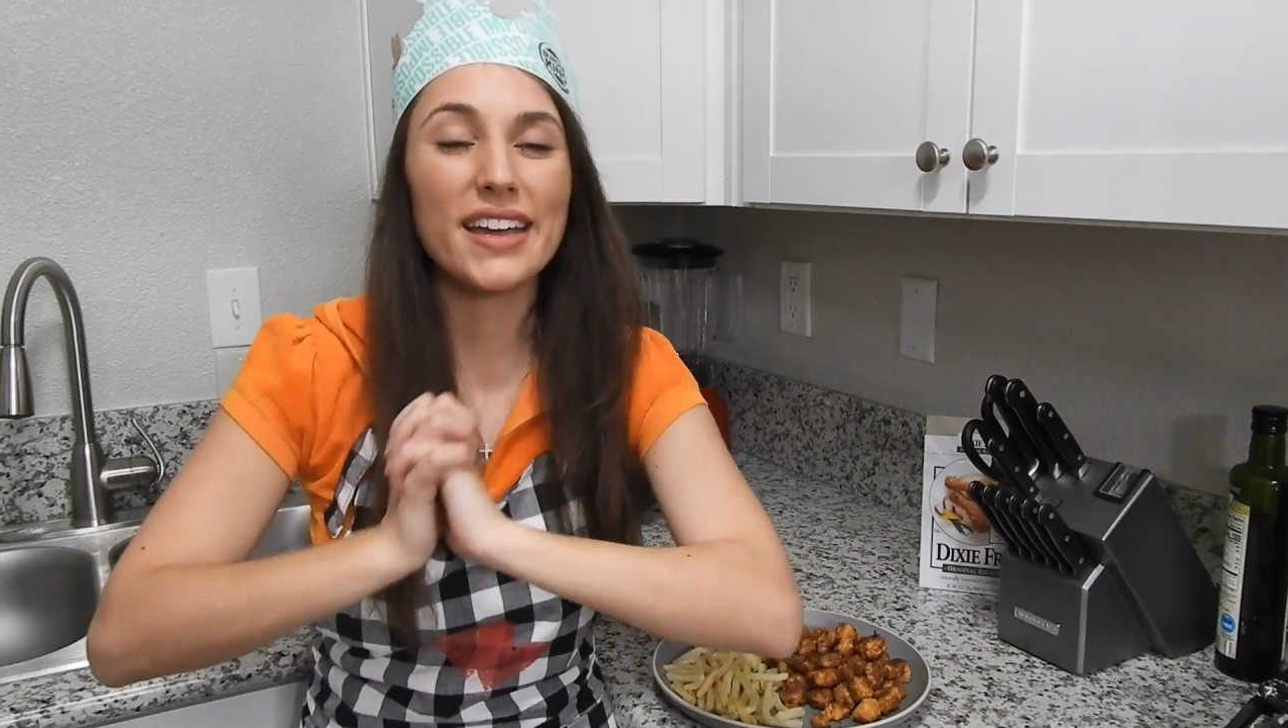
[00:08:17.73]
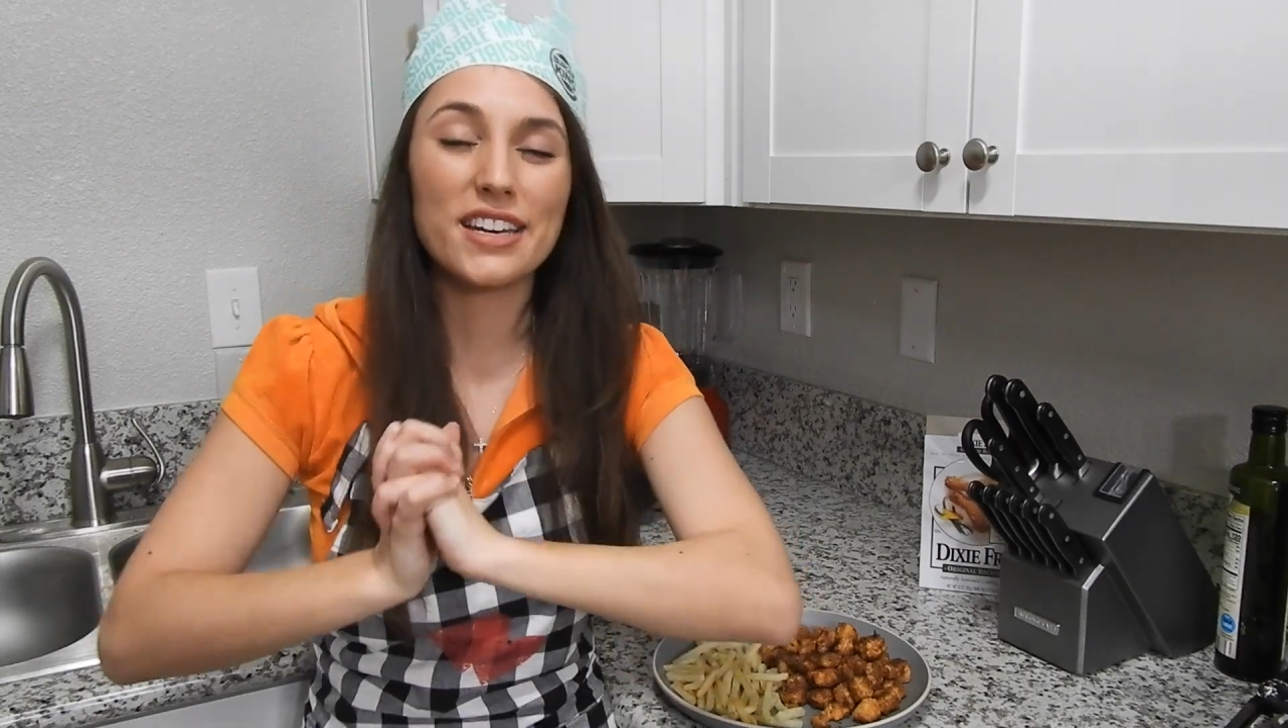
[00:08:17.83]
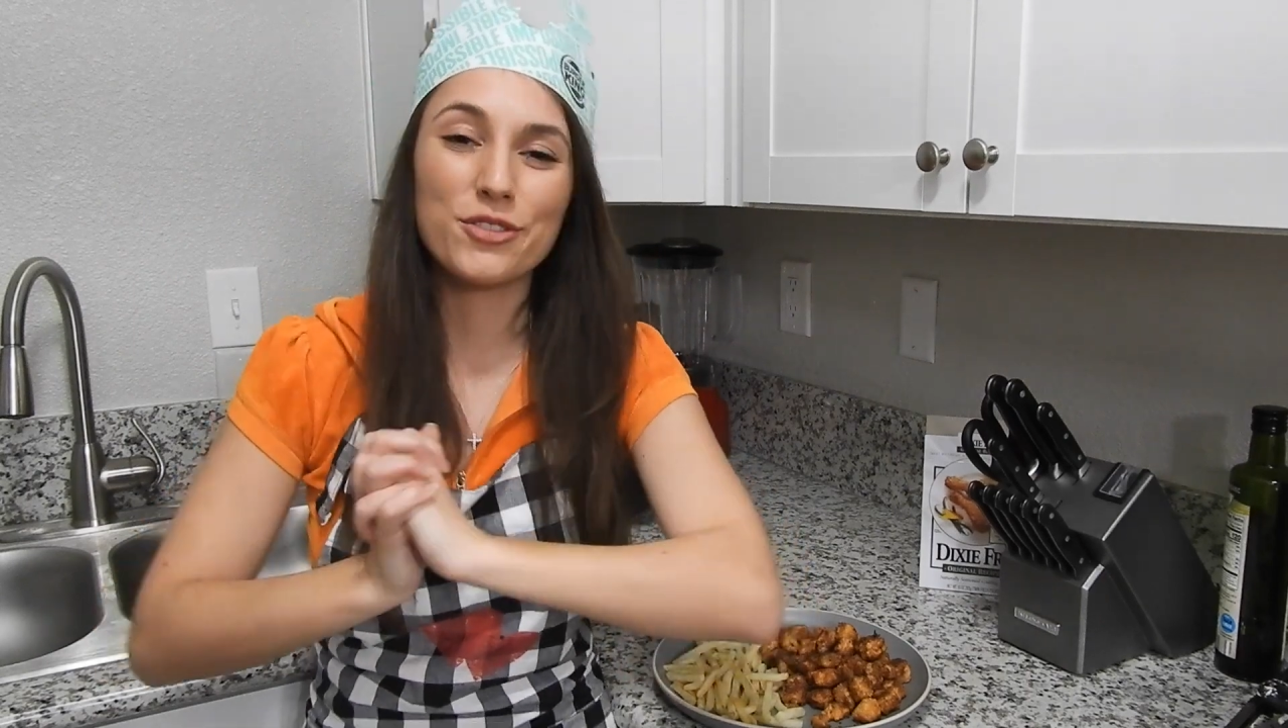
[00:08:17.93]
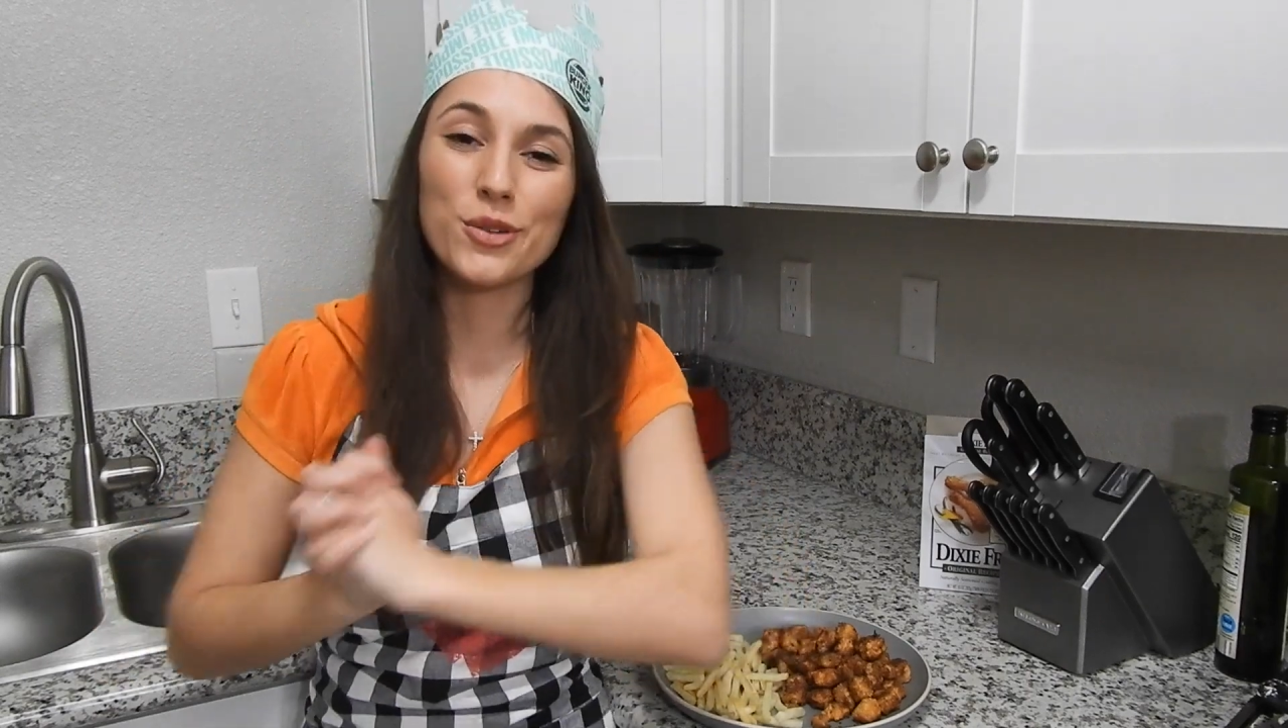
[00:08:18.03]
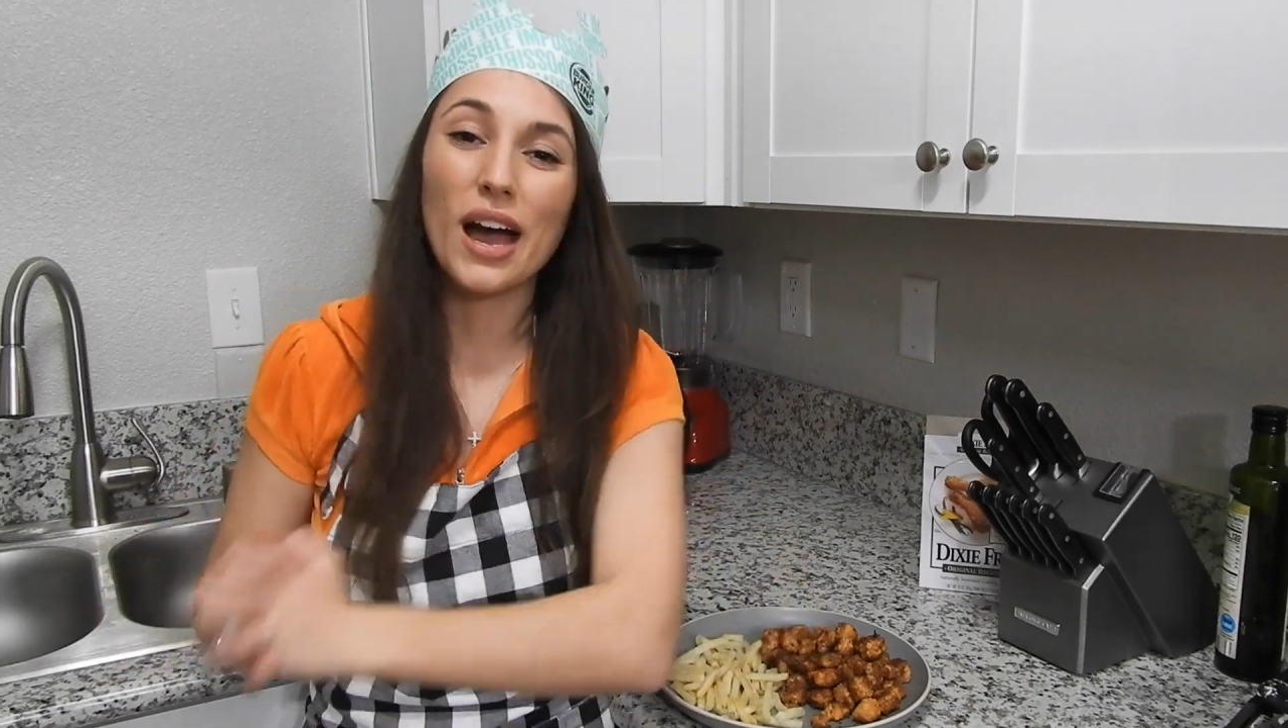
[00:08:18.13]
And if you